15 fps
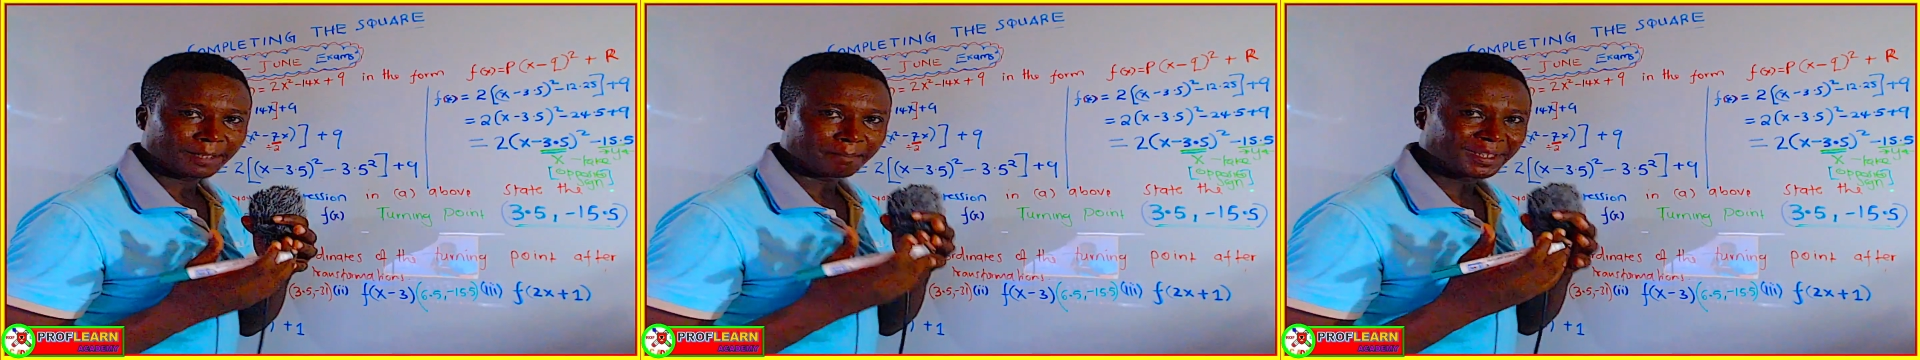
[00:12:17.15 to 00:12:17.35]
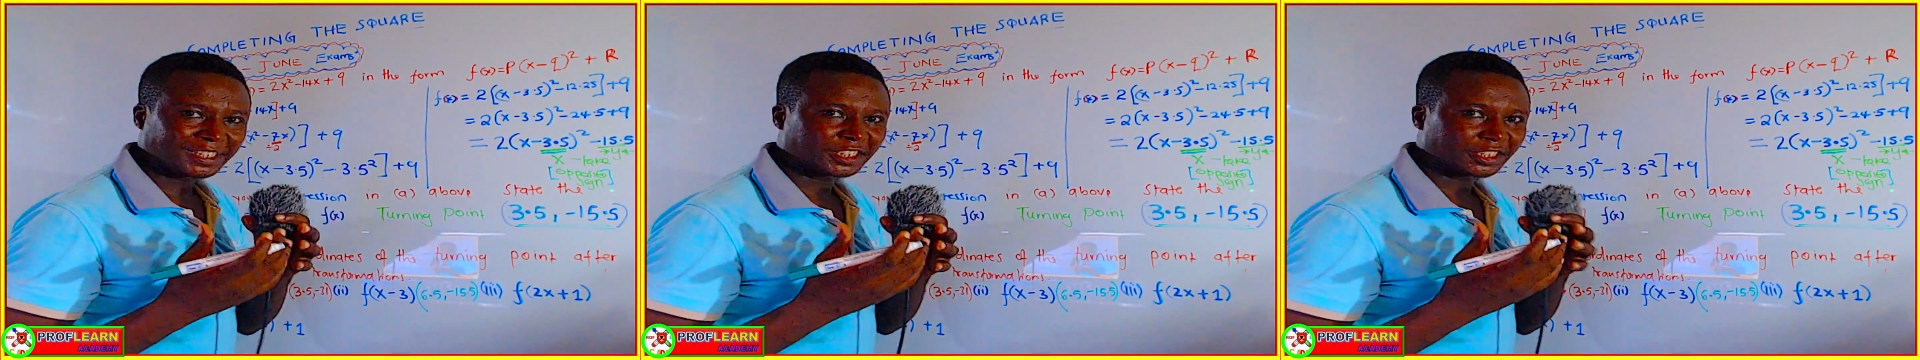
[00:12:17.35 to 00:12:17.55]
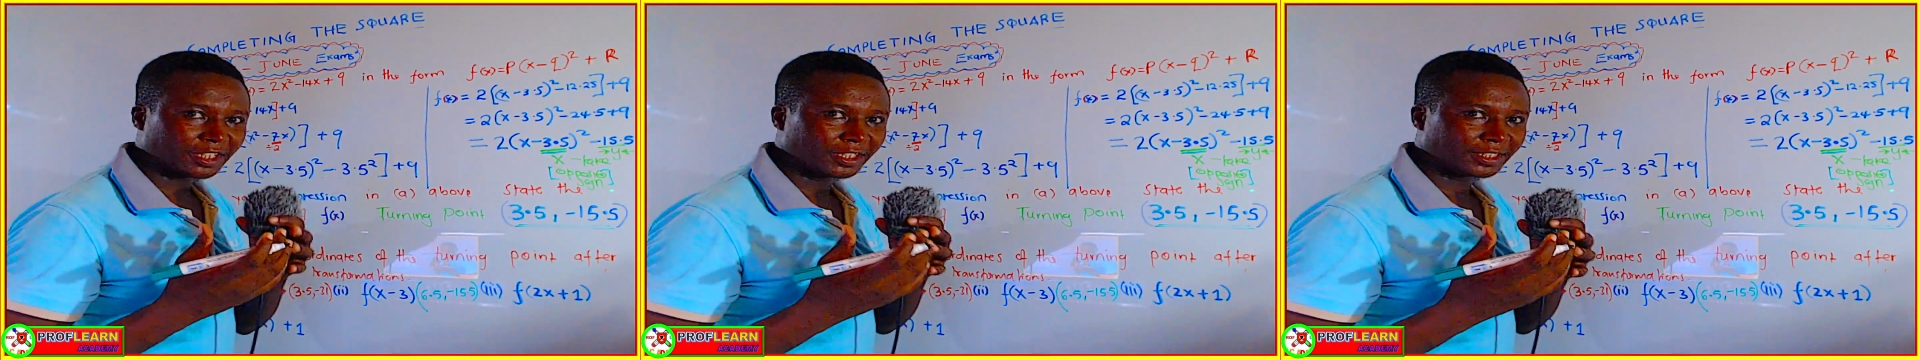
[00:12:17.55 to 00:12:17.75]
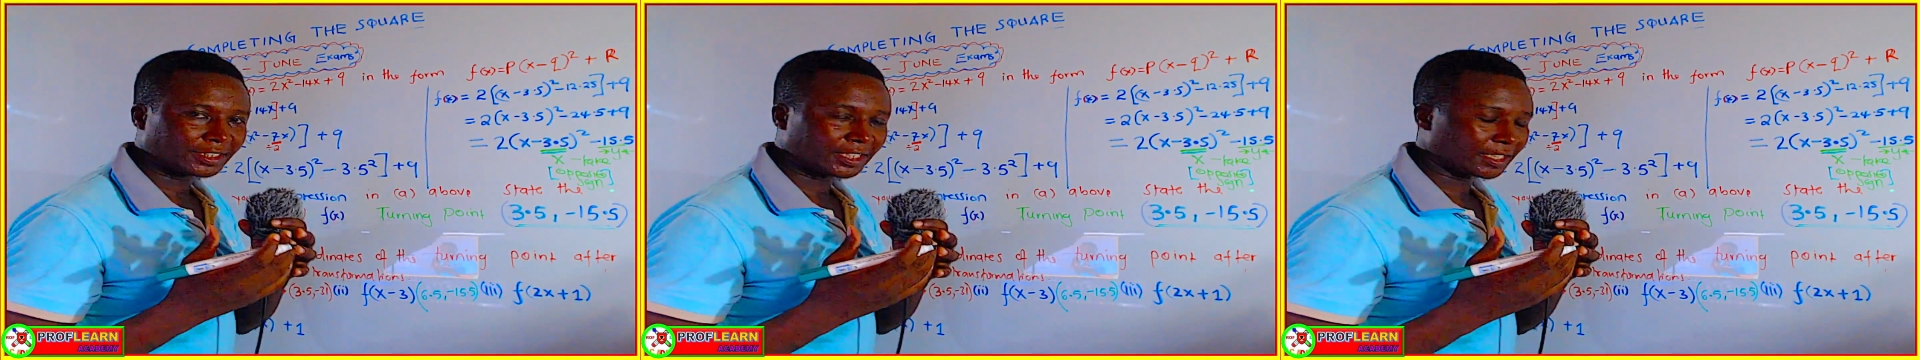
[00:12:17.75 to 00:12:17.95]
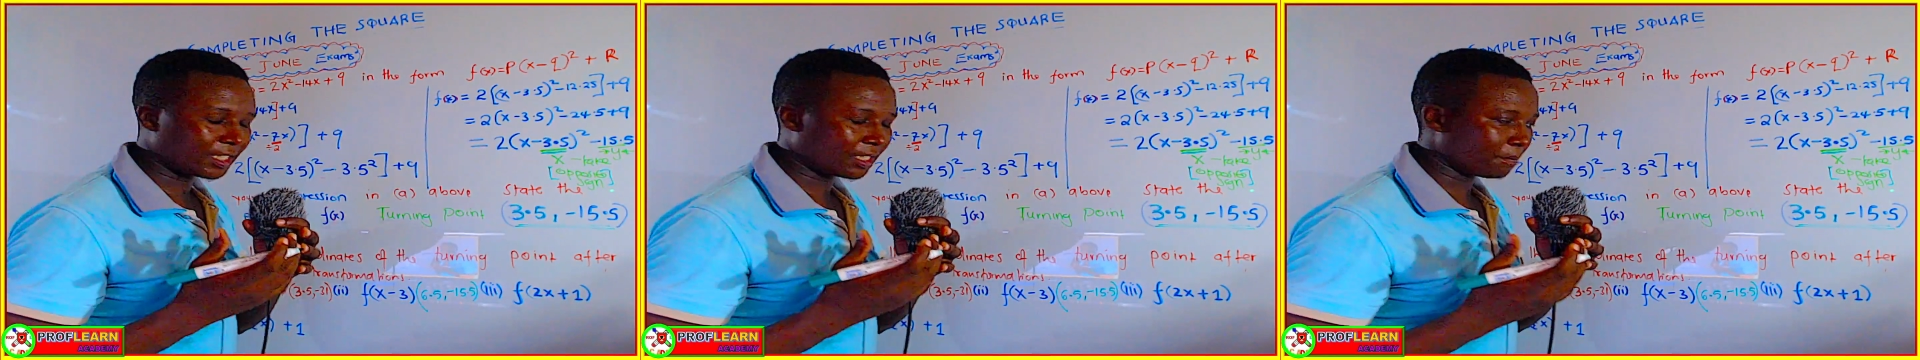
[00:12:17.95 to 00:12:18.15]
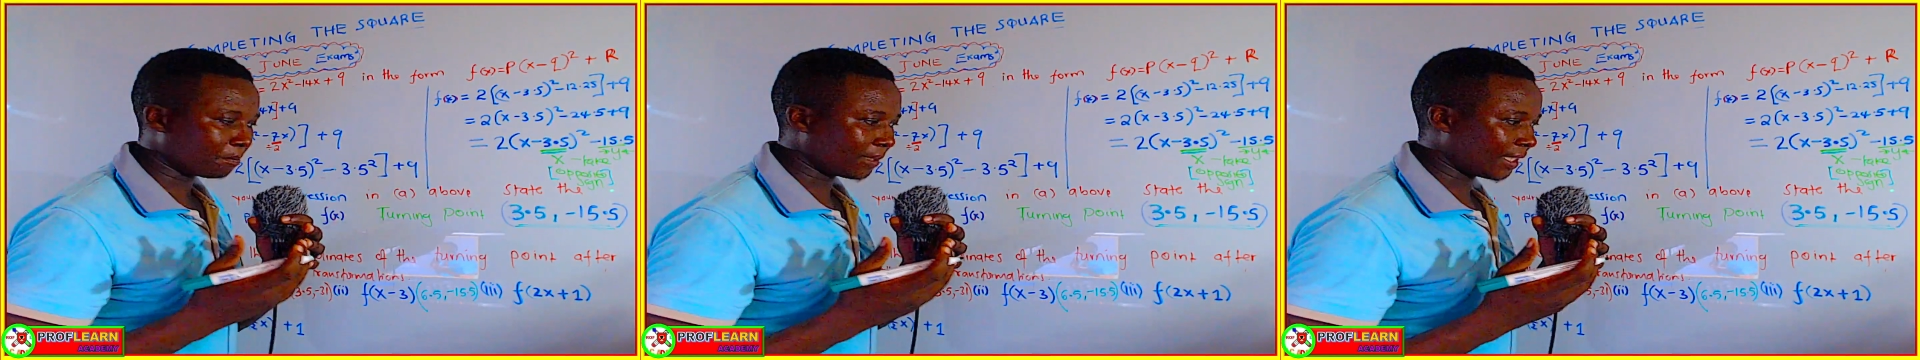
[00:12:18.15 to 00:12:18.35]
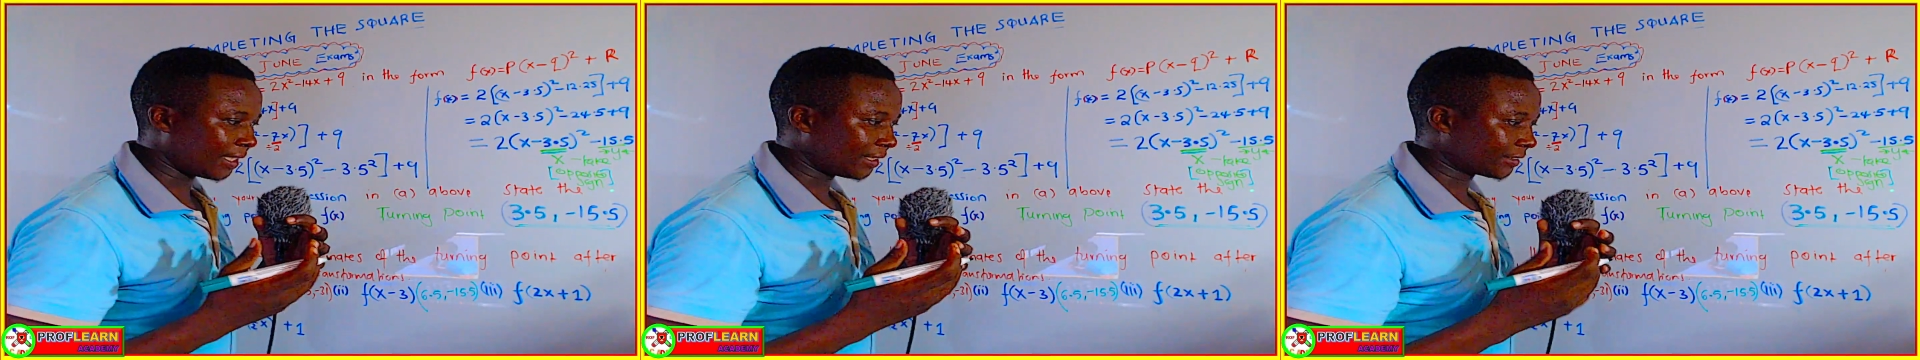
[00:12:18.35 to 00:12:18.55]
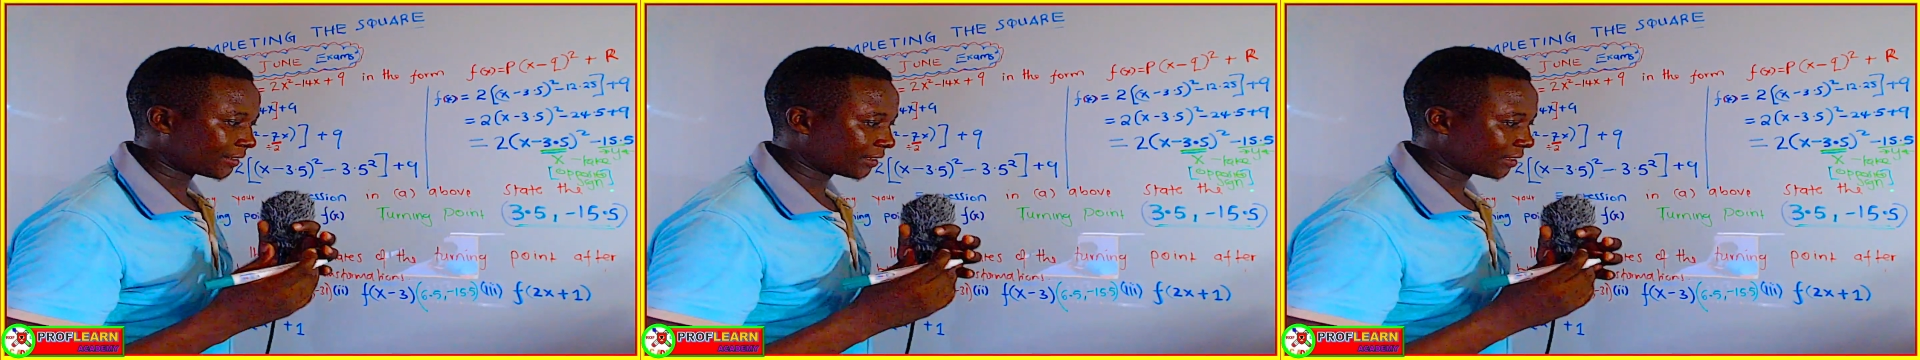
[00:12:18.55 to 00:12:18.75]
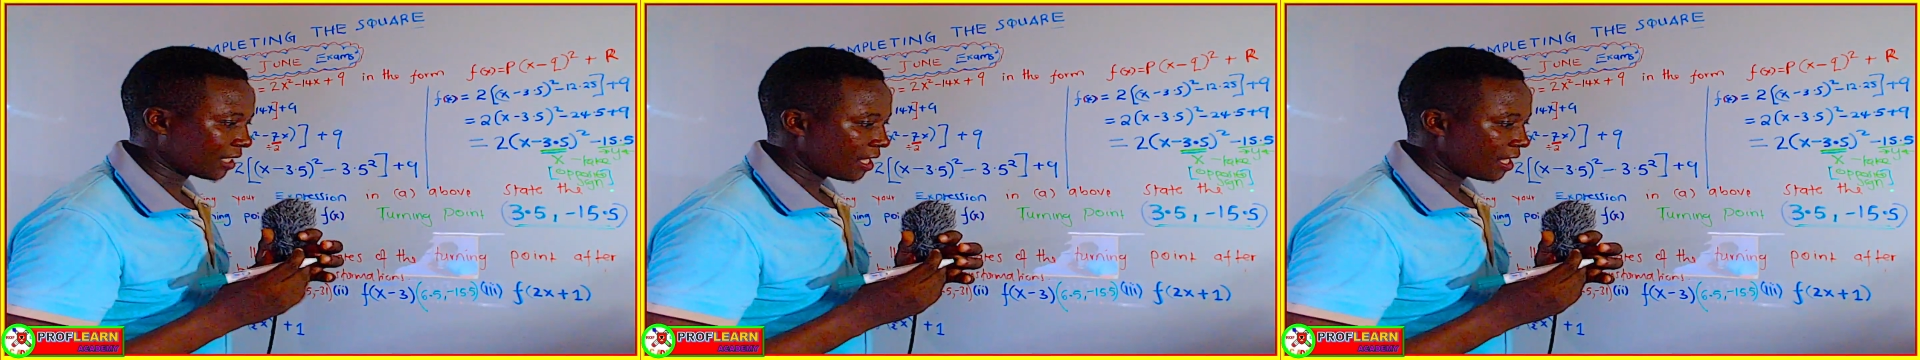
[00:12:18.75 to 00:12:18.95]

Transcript: basically taking place